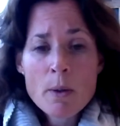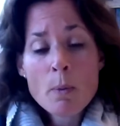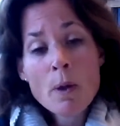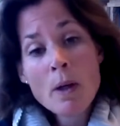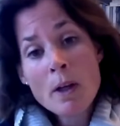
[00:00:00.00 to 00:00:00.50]

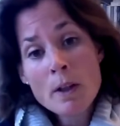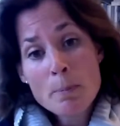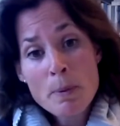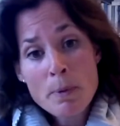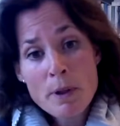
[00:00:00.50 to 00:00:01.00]
while other
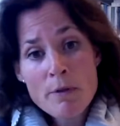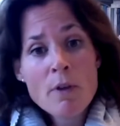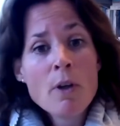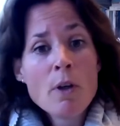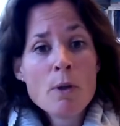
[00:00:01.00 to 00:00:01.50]
people have a
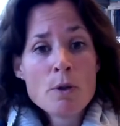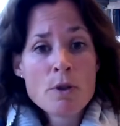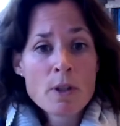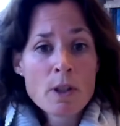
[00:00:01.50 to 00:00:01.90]
low genetic